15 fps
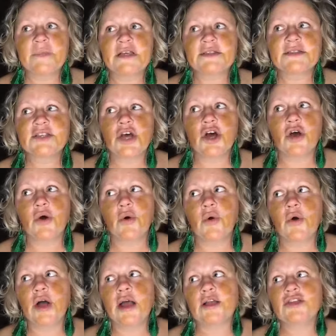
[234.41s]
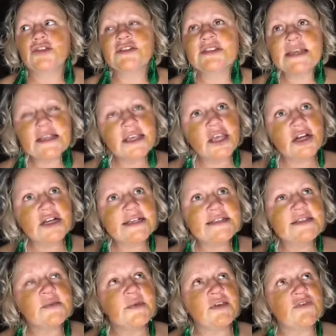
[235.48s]
So your skincare needs
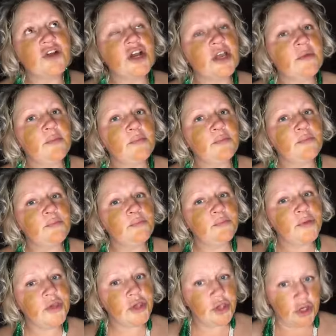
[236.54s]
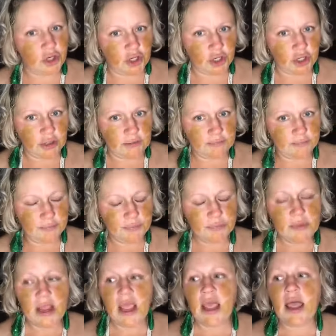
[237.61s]
to be very pure.
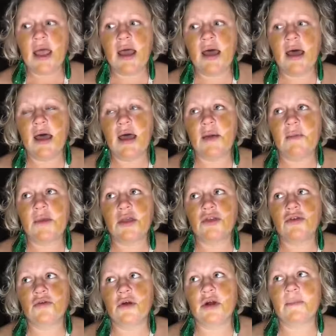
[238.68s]
Your